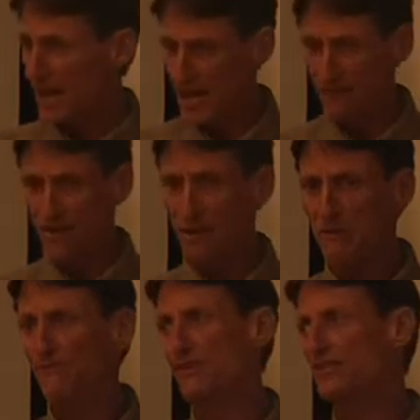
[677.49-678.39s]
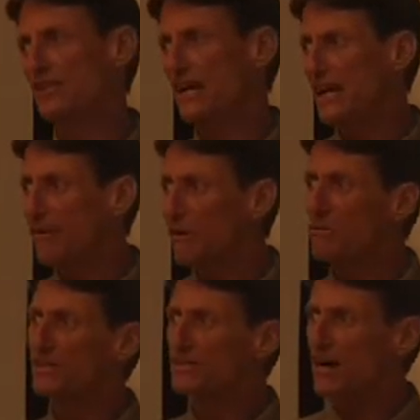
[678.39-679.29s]
And if you're going to be fishing anywhere
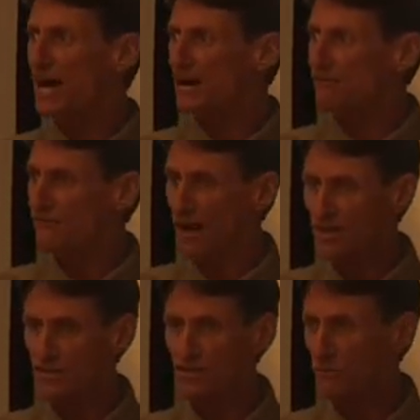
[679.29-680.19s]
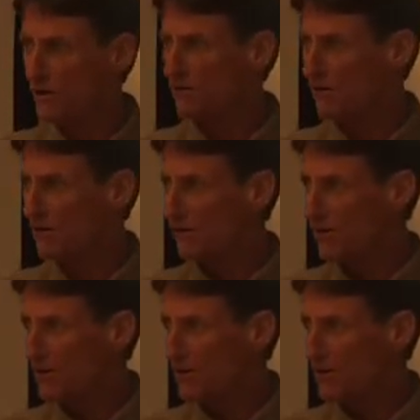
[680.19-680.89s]
where the tide affects the river,